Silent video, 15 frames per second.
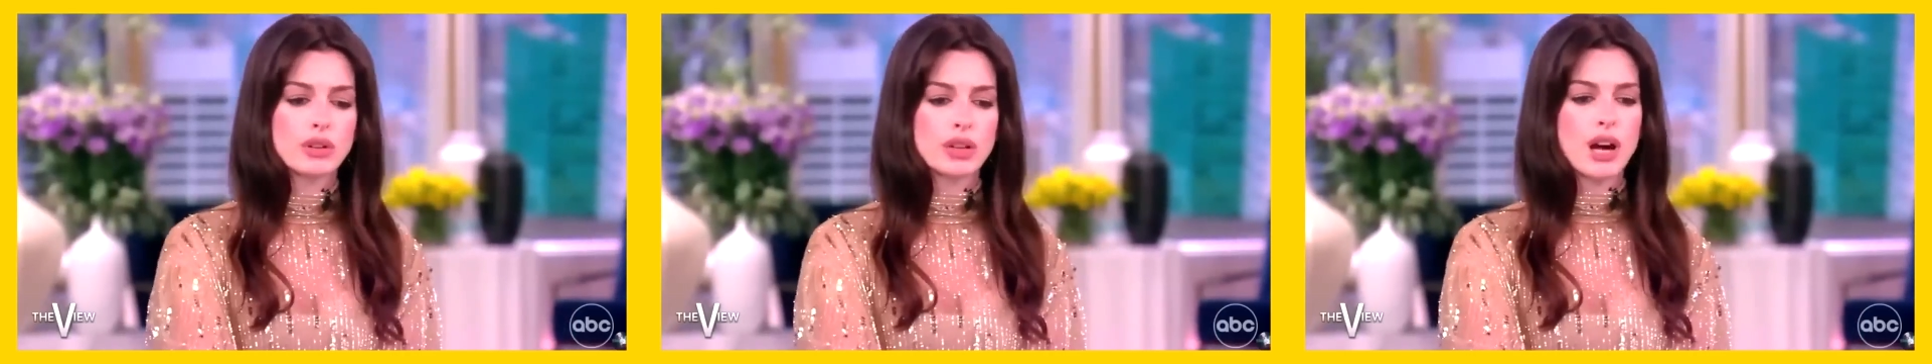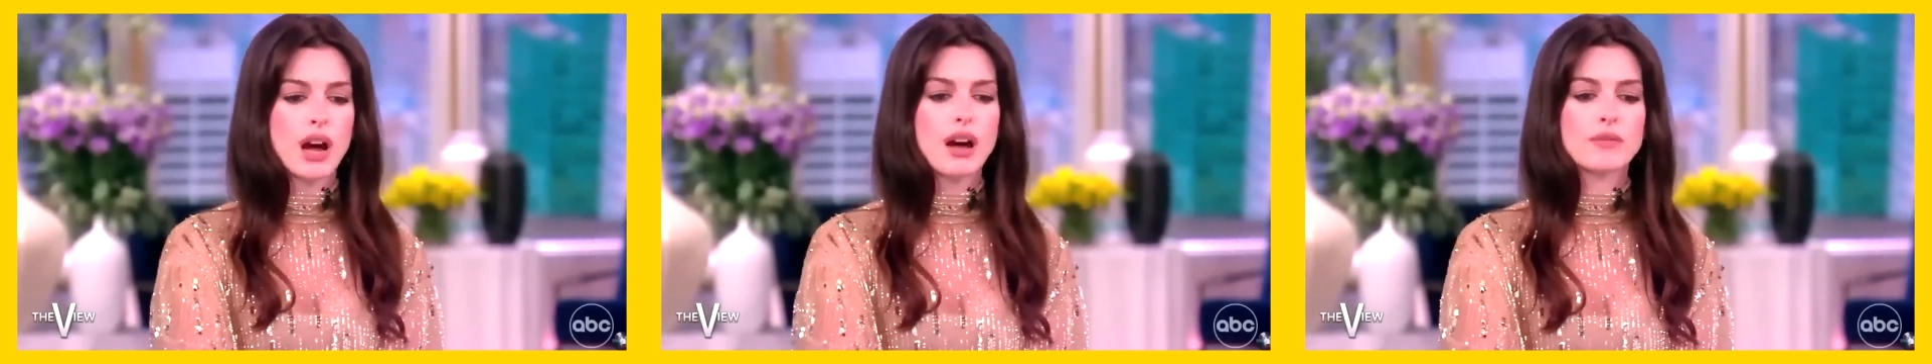
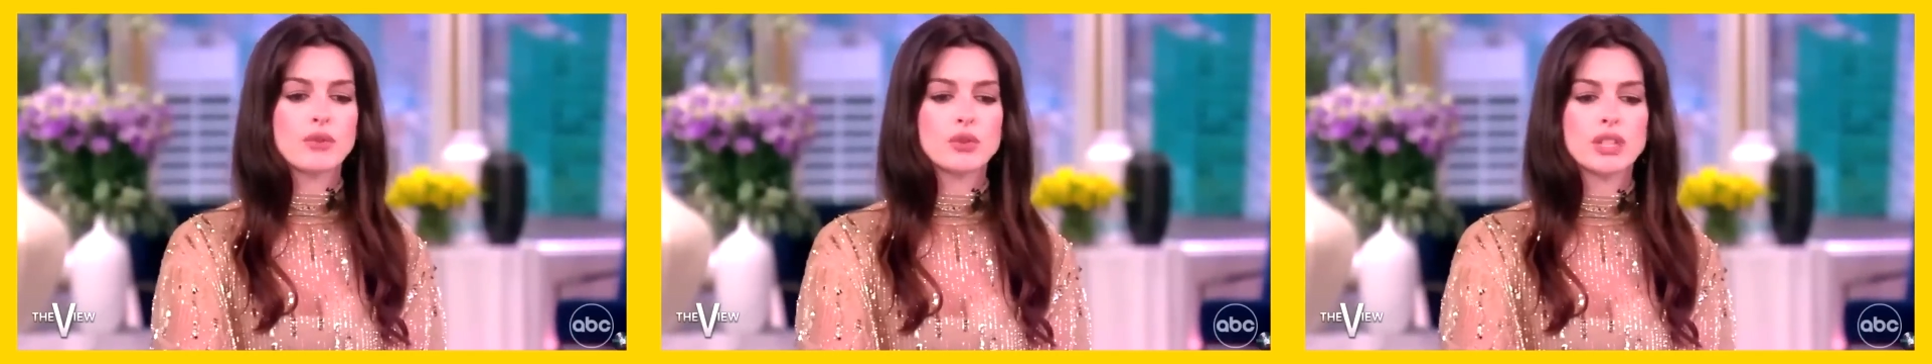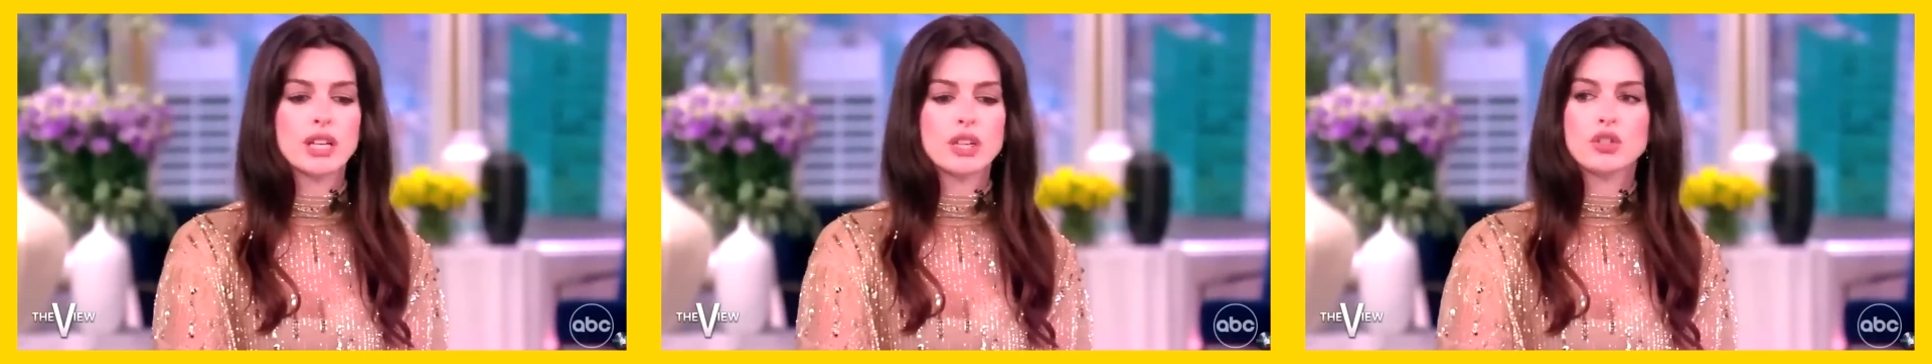
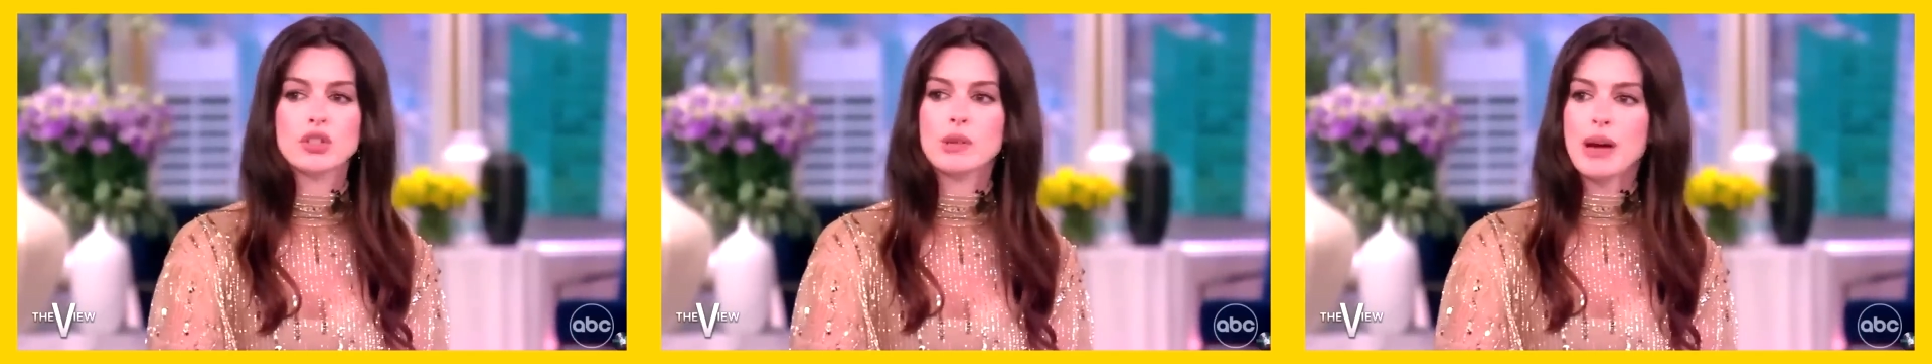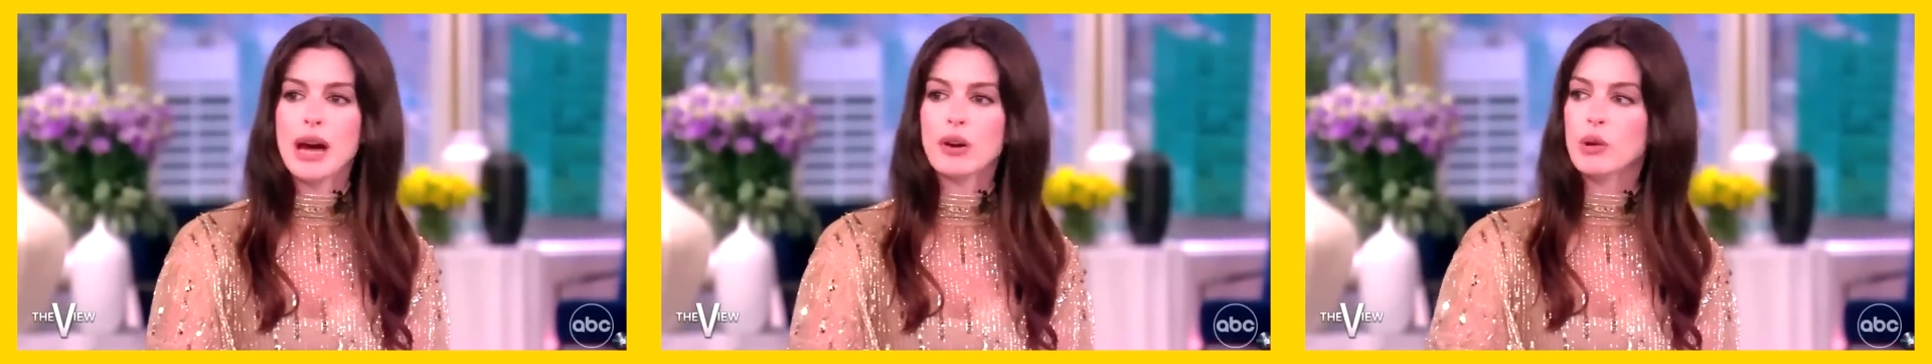conversation
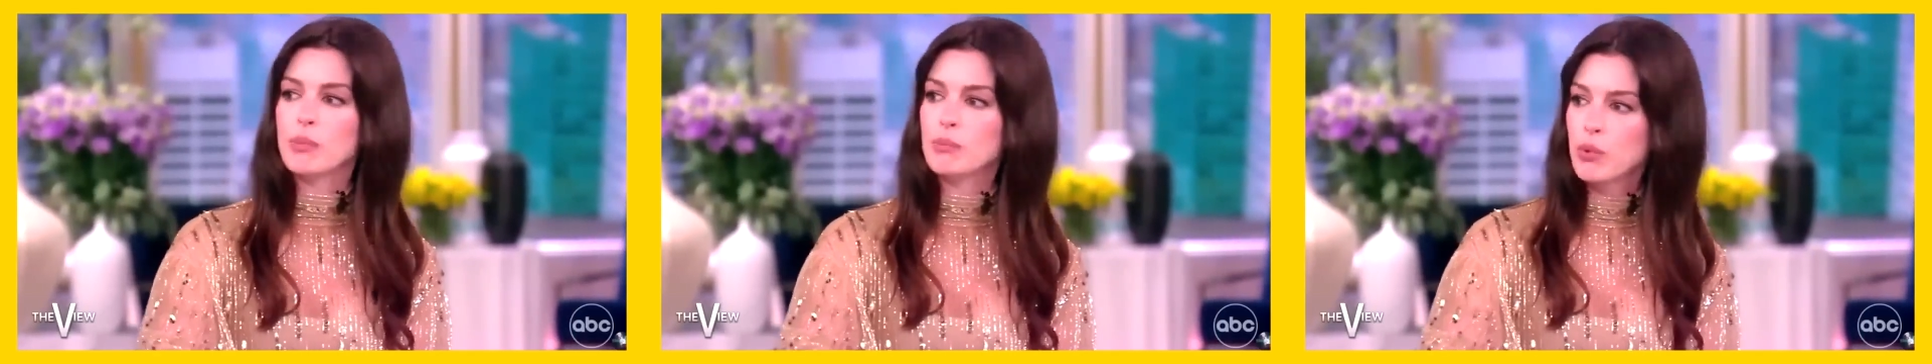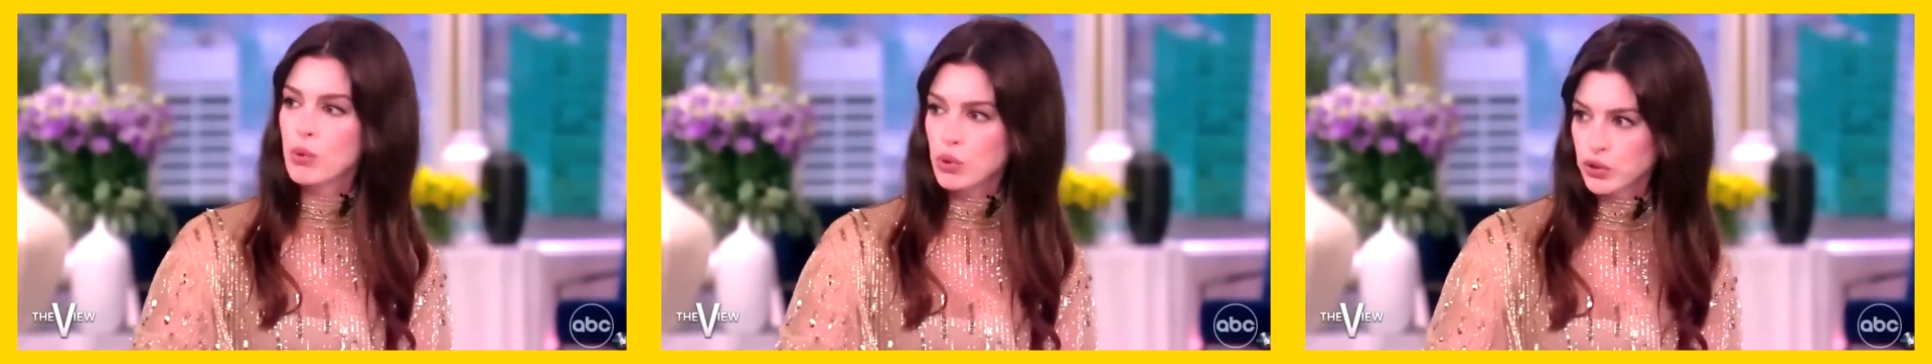about
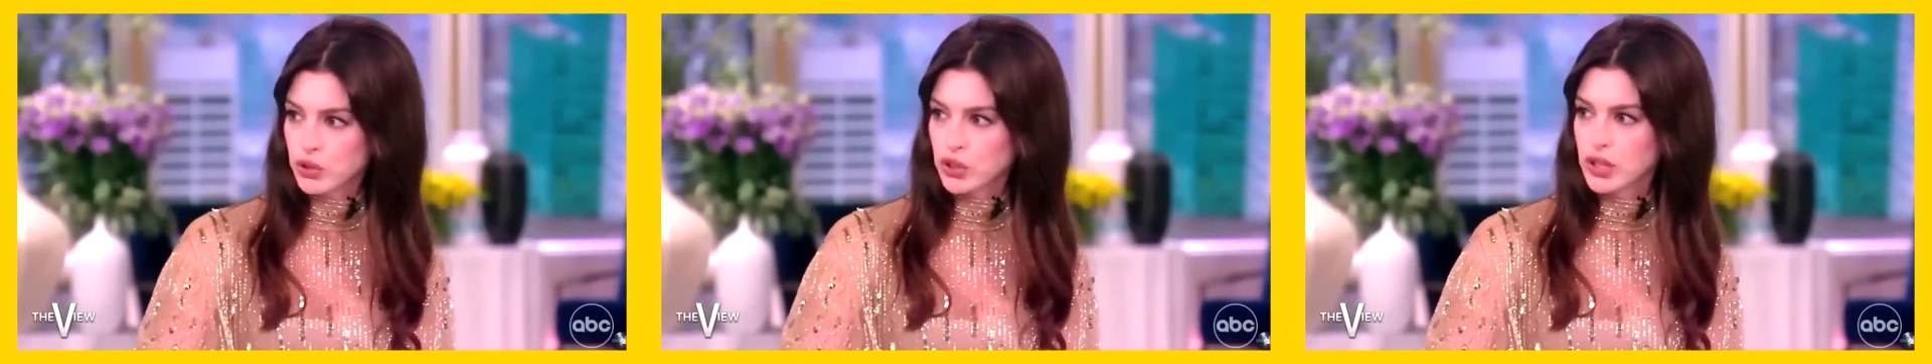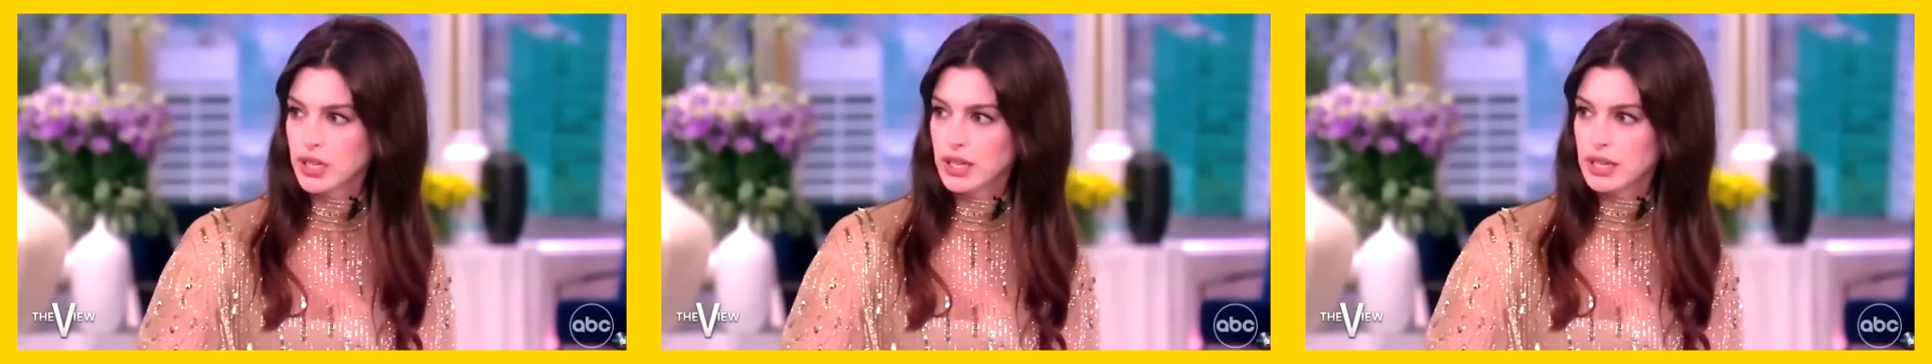
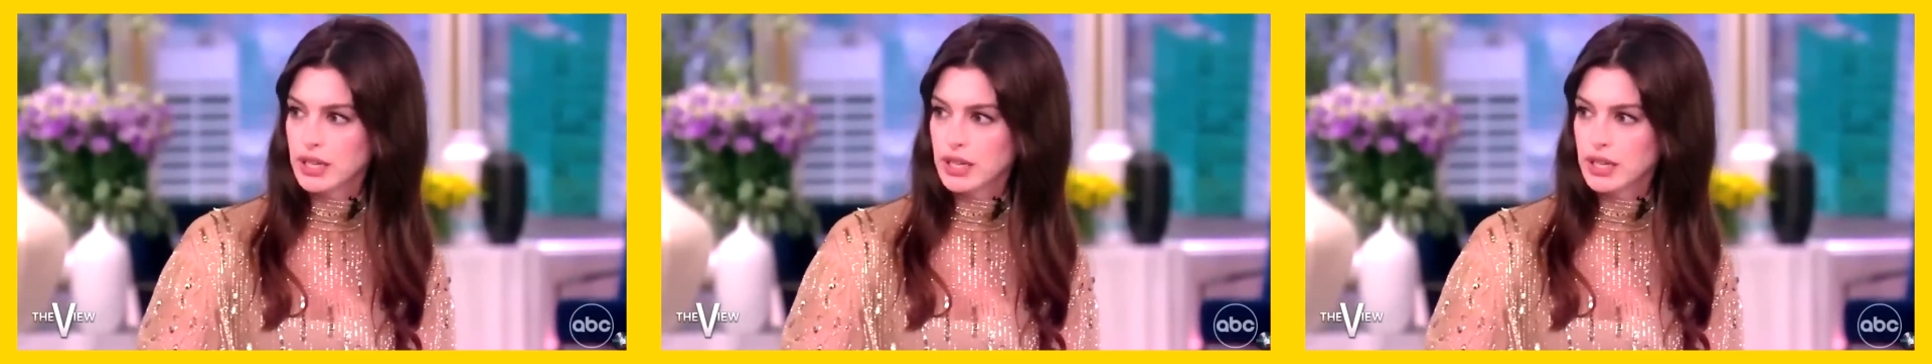abortion.